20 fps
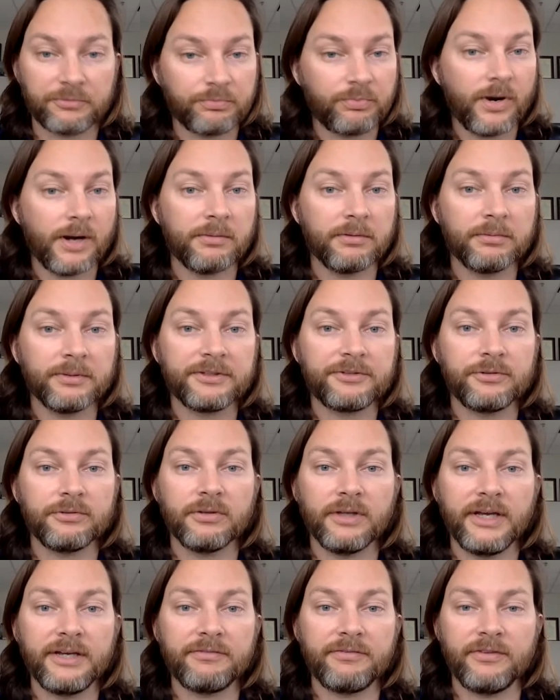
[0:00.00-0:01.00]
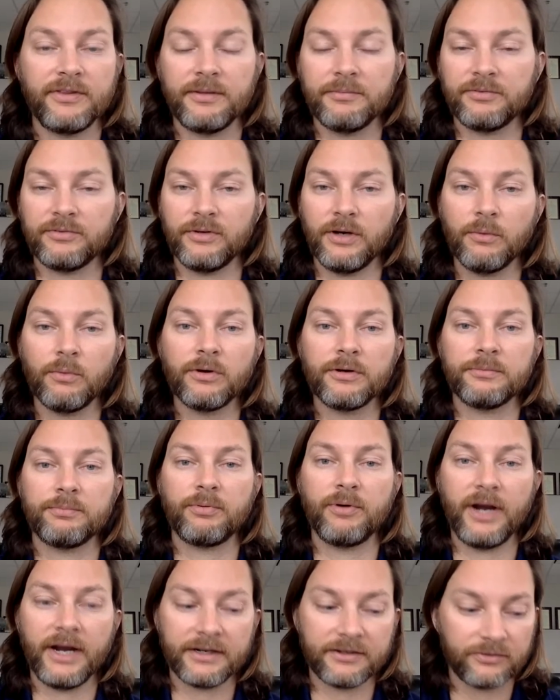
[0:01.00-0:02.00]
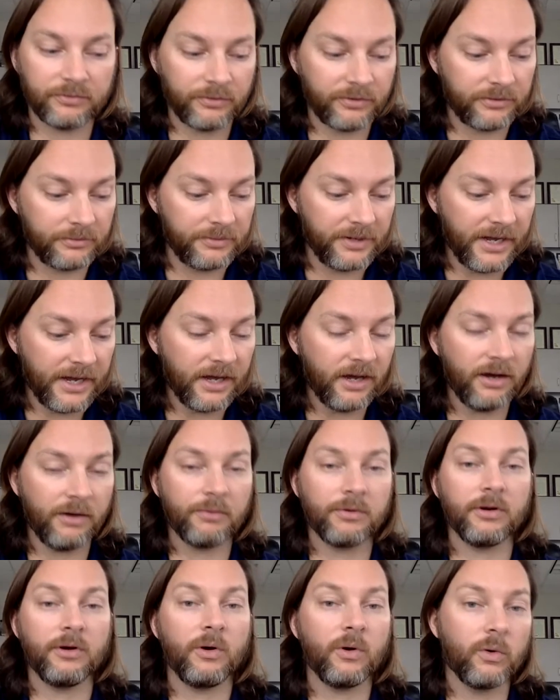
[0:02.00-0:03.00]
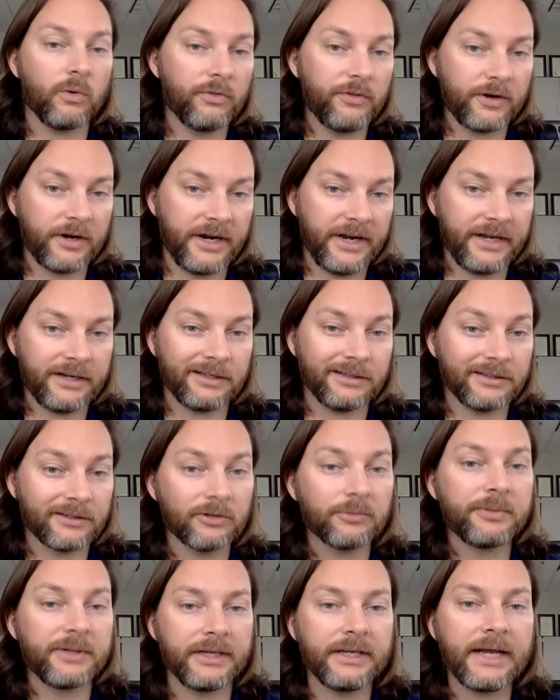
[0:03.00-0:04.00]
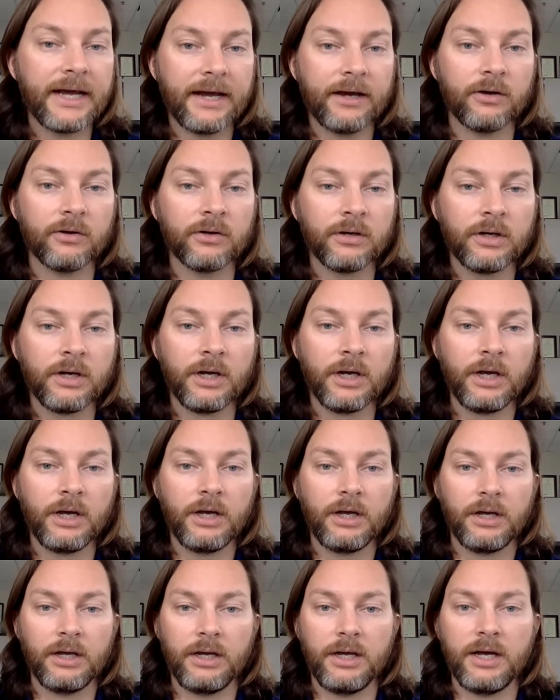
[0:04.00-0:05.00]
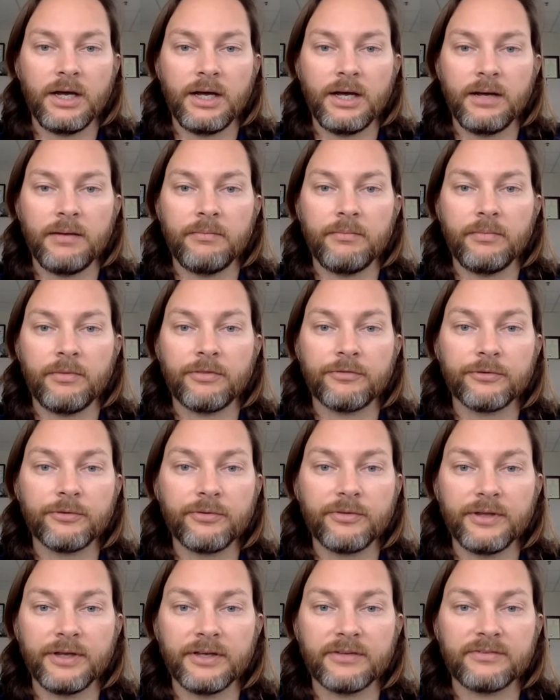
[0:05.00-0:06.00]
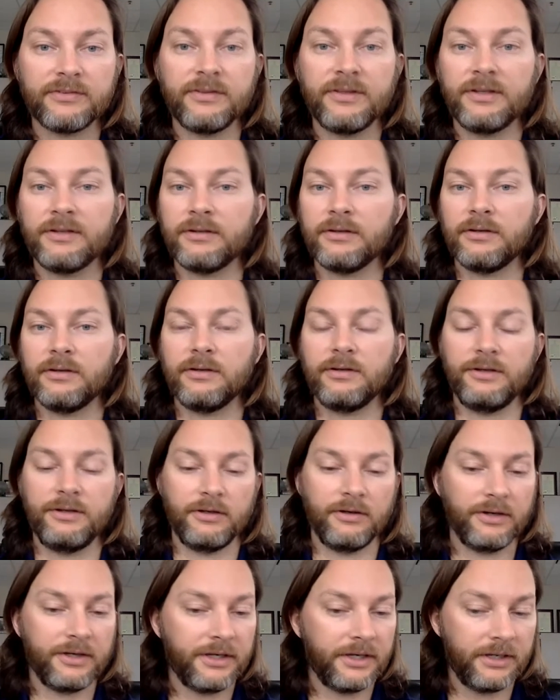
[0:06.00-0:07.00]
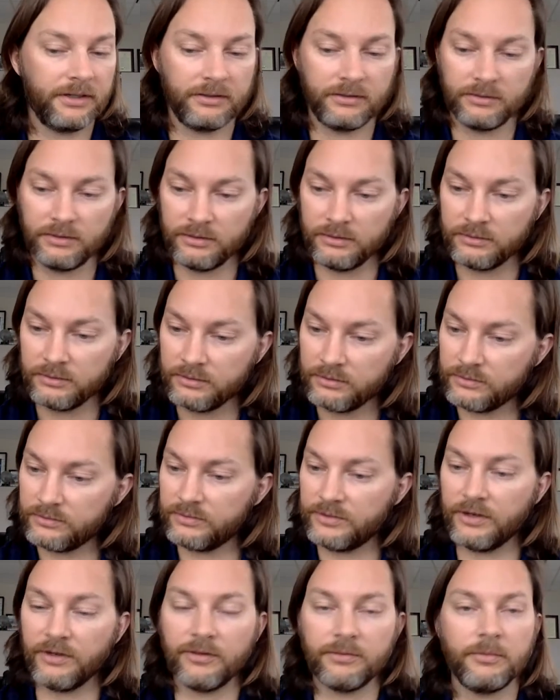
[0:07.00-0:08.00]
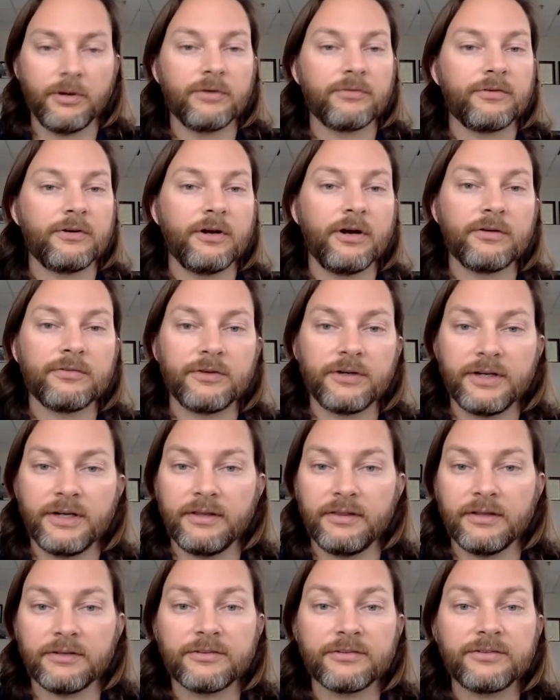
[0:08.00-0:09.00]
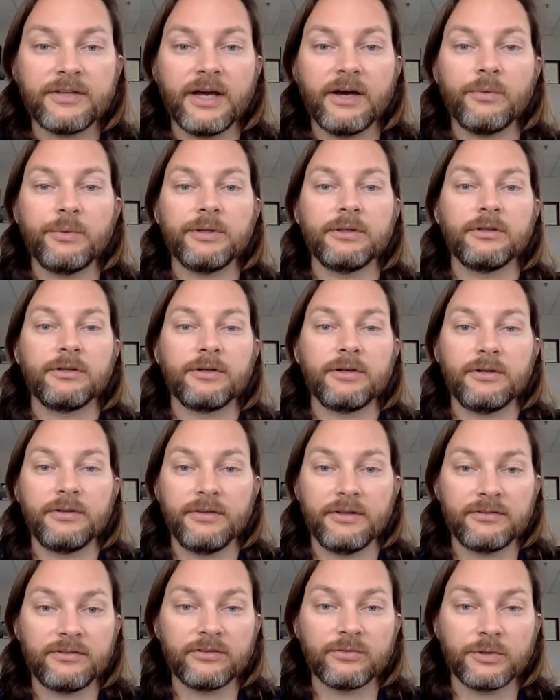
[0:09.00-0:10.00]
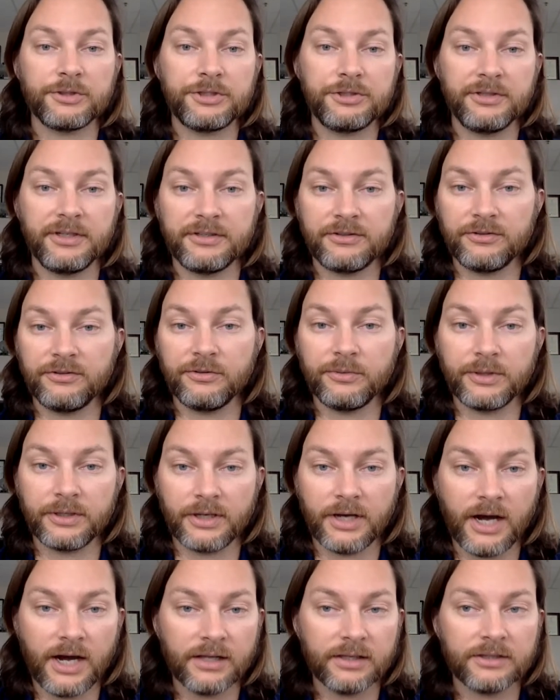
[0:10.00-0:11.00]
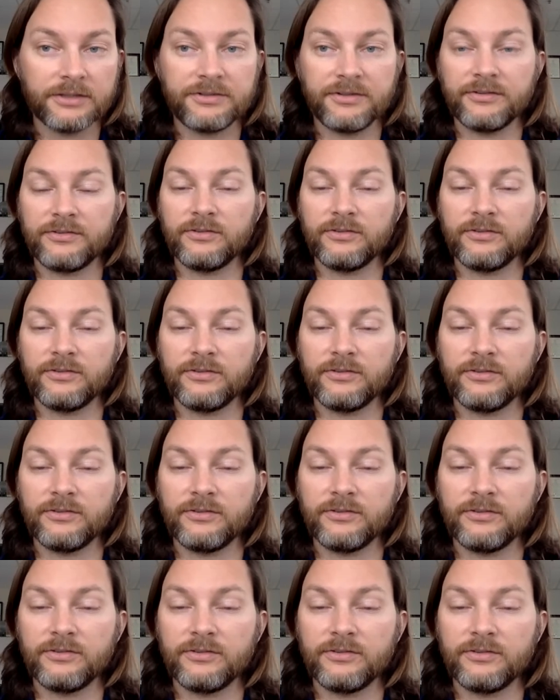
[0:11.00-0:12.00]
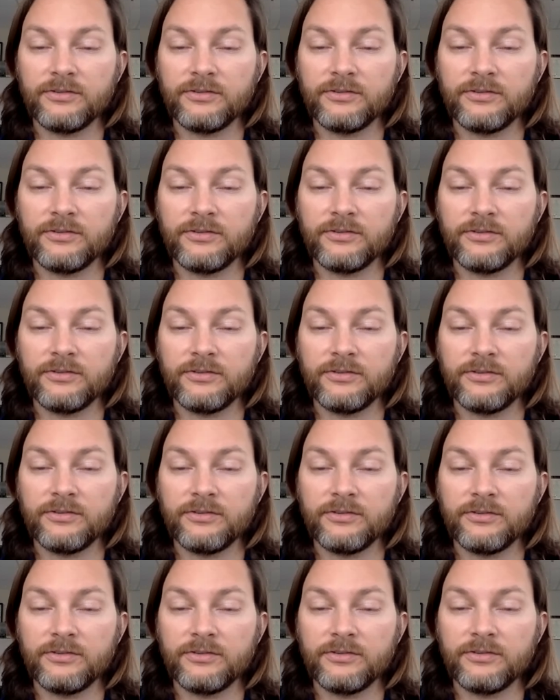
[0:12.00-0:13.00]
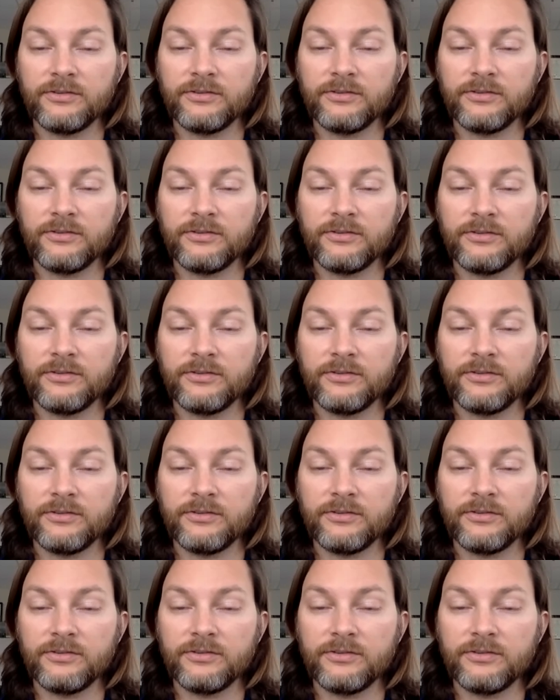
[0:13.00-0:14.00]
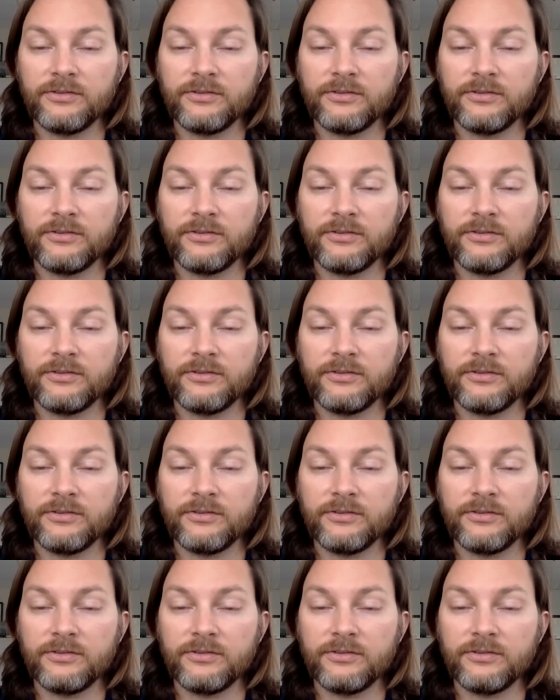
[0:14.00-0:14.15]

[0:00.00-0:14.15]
probably too late for them. So I want to practice with them now. I want to hold their hand a little bit now through this. And then, again, tell them over and over again, this is how we learn. This is what you need to do in college. This is what you need to do in science class. This is